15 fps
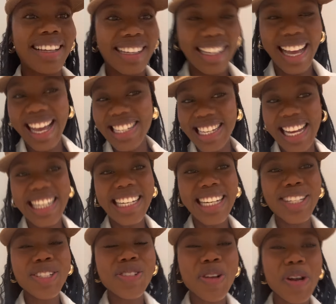Guys,
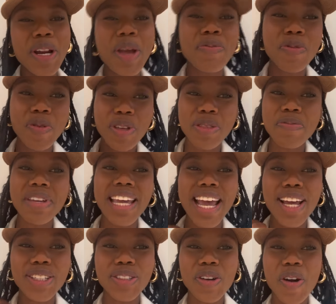Adelaide is not happy with me
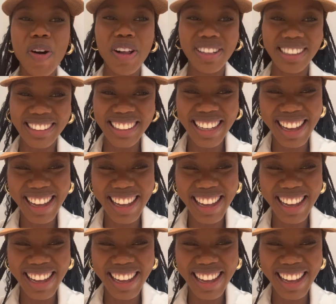at all